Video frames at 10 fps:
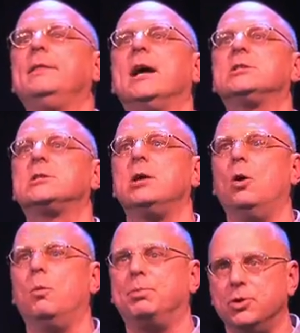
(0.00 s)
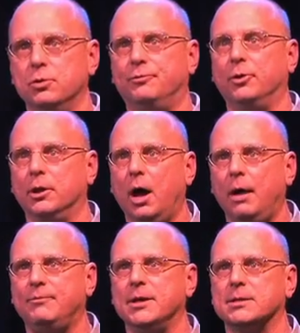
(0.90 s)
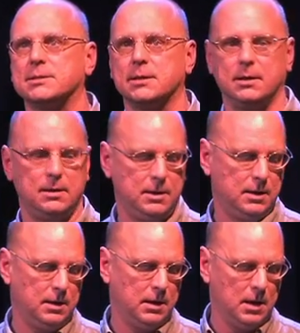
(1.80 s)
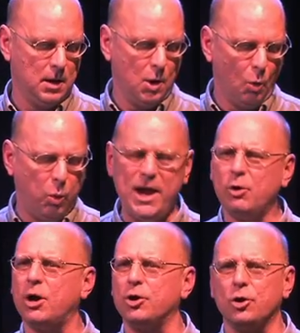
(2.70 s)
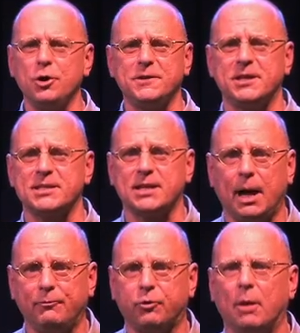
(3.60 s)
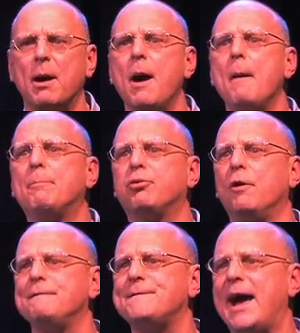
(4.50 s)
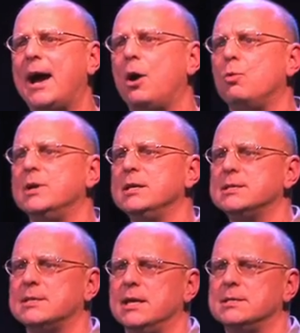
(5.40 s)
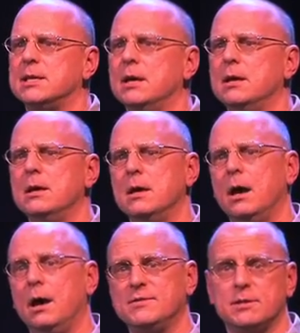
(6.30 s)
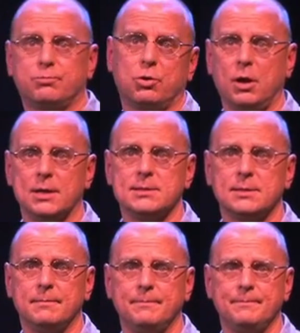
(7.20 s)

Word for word: that's so beautiful and obvious. Where on earth did this come from? Profound sense of surprise.